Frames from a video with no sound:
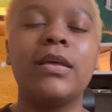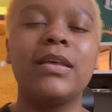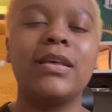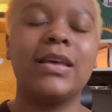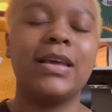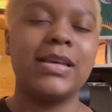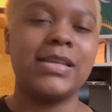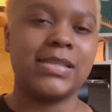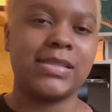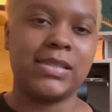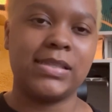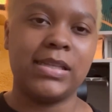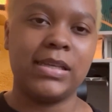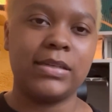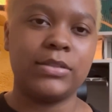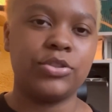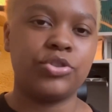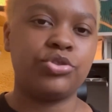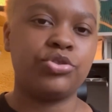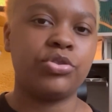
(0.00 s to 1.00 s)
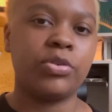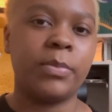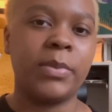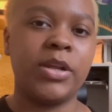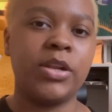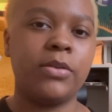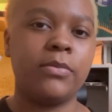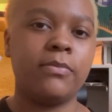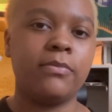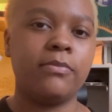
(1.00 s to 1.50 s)
it's the
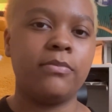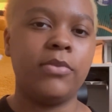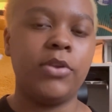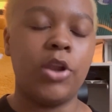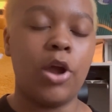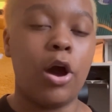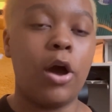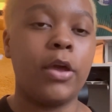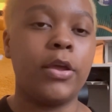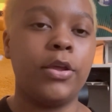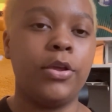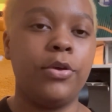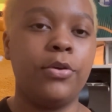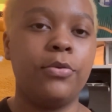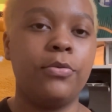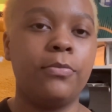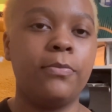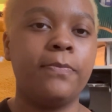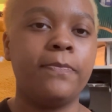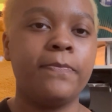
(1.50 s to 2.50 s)
instrument, not you.